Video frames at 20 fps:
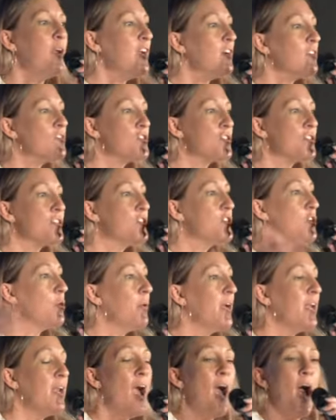we are just
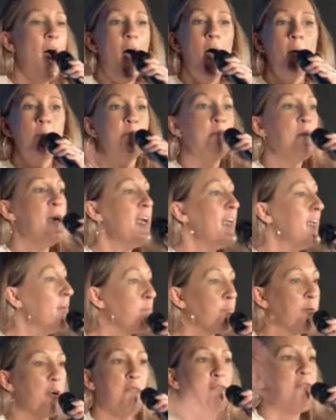doing a
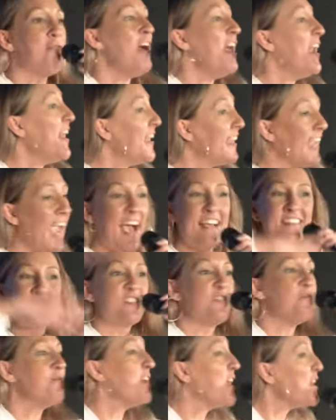big prophetic
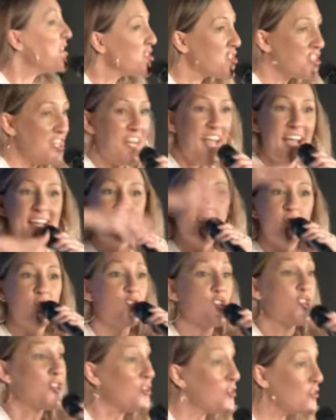activation as a
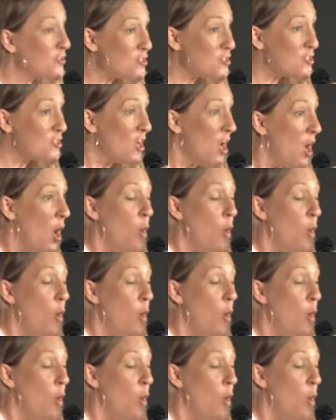church.